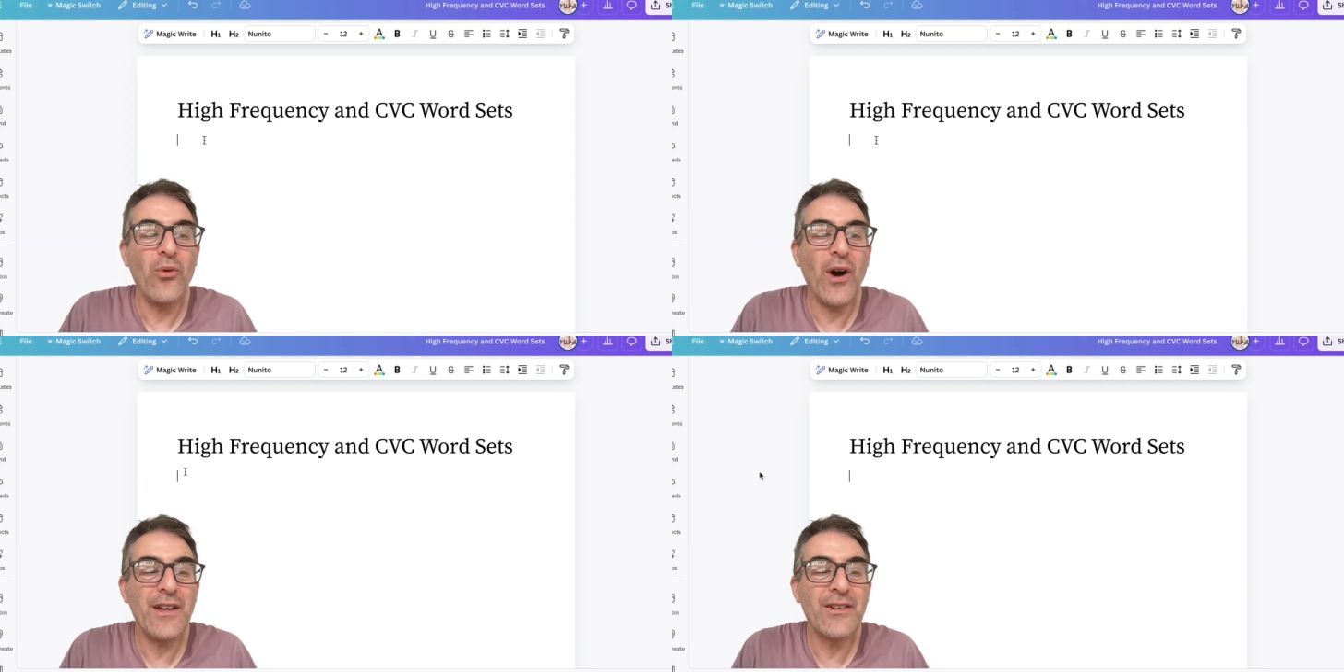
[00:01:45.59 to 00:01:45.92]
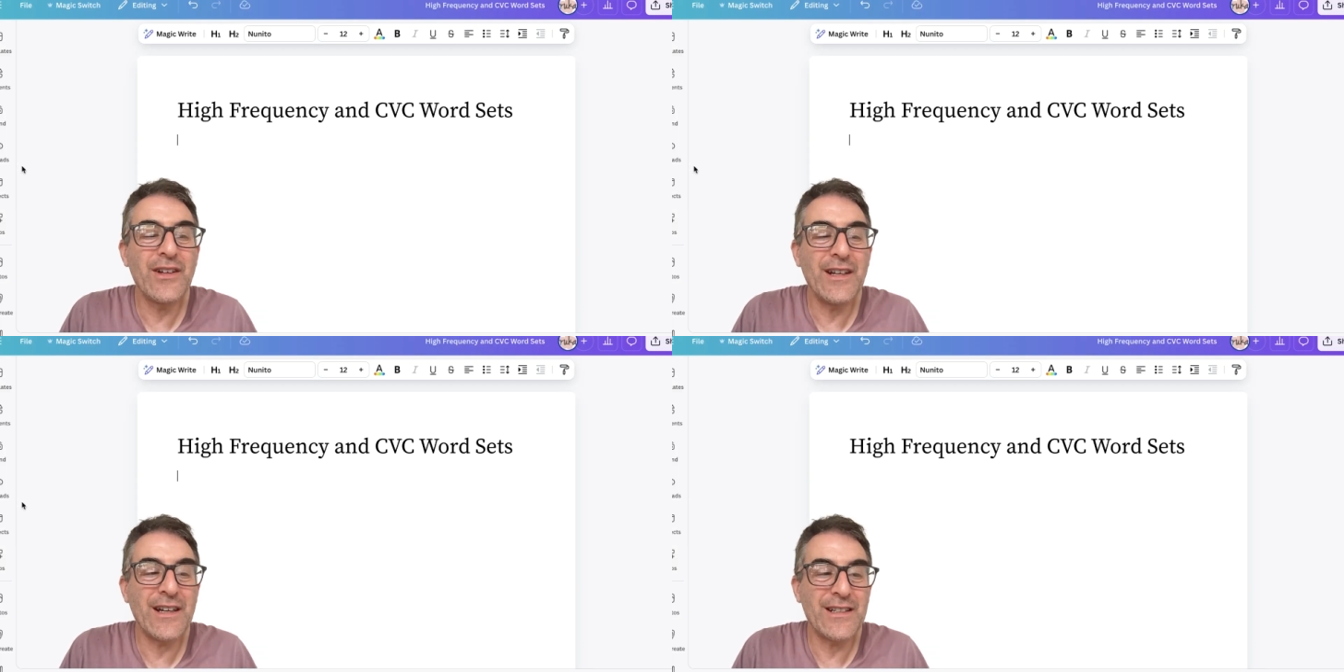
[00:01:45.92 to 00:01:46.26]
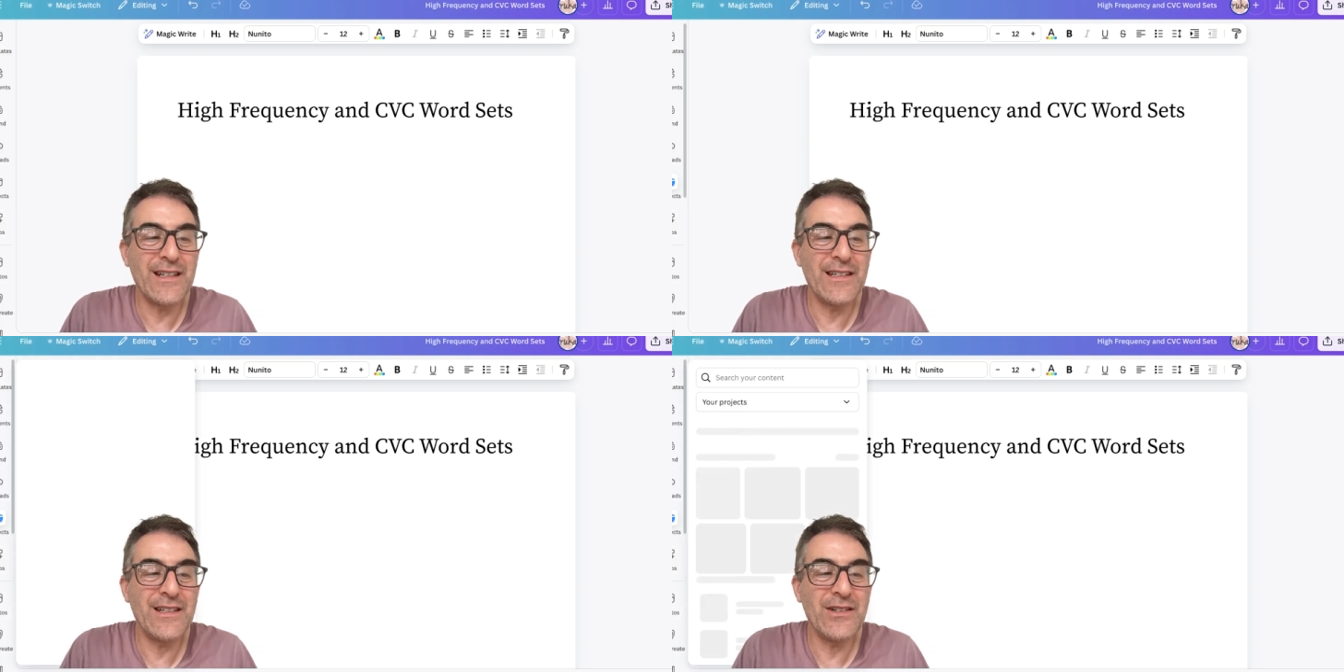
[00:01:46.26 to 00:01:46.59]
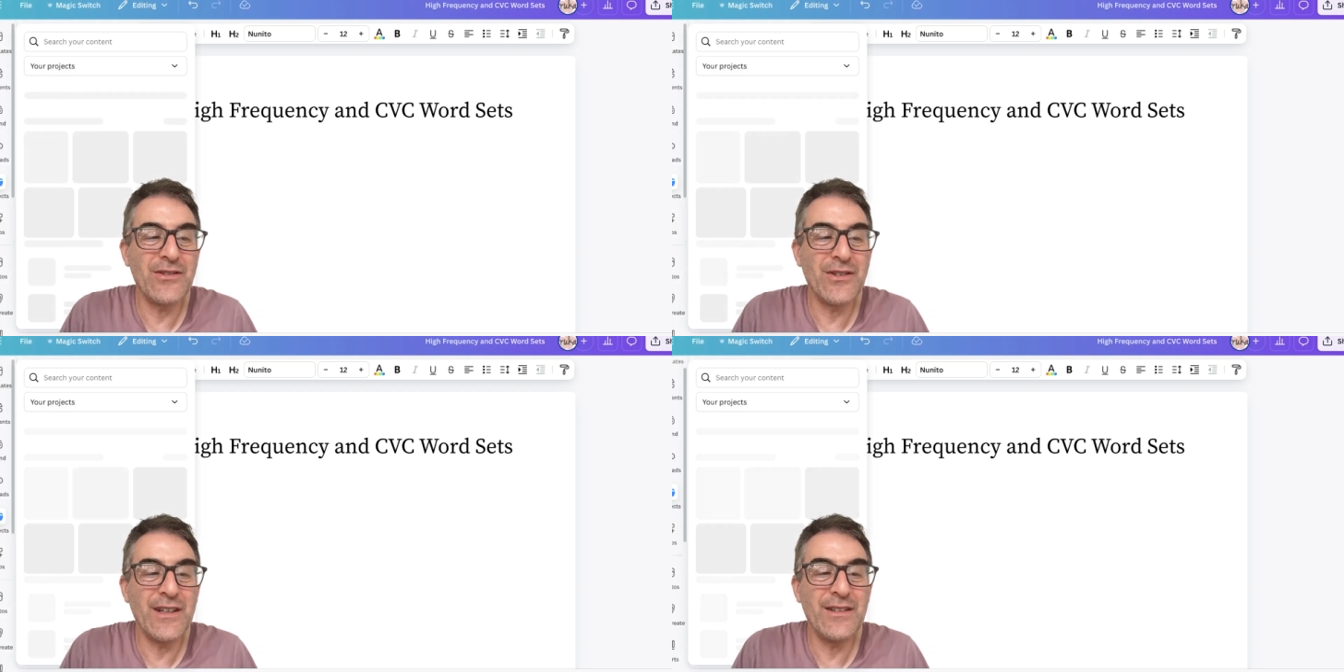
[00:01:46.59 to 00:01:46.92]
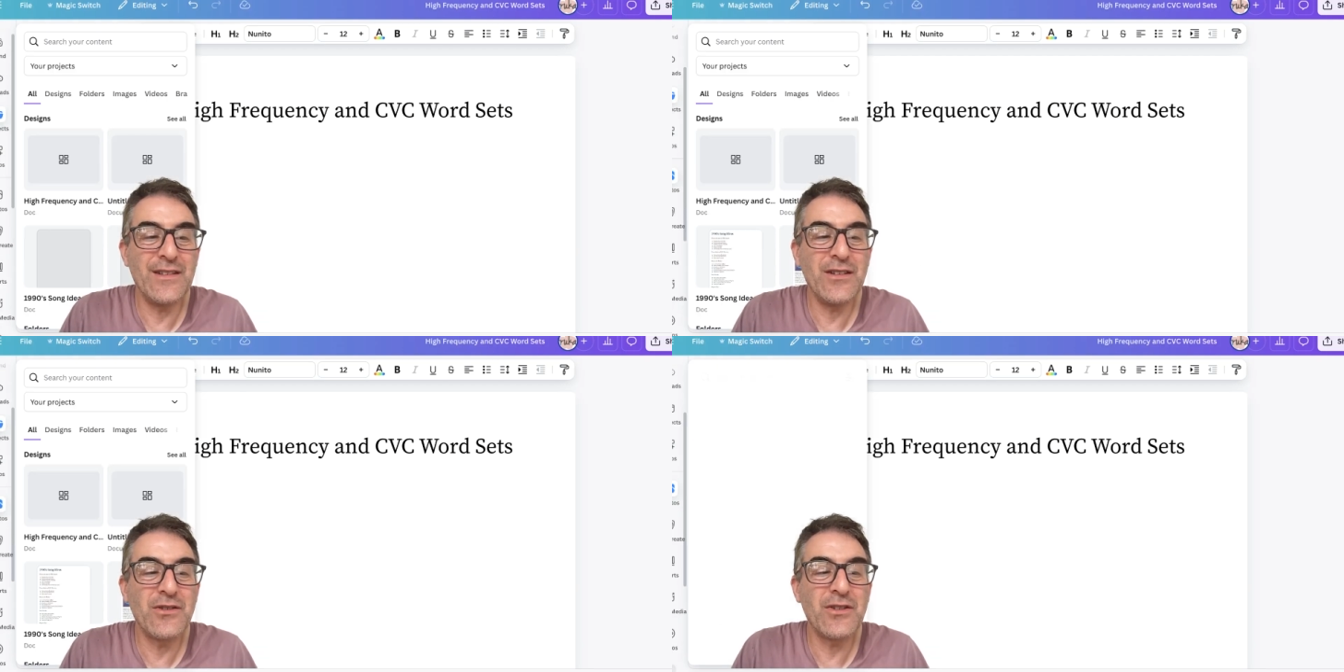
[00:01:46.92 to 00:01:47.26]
What you can actually do is you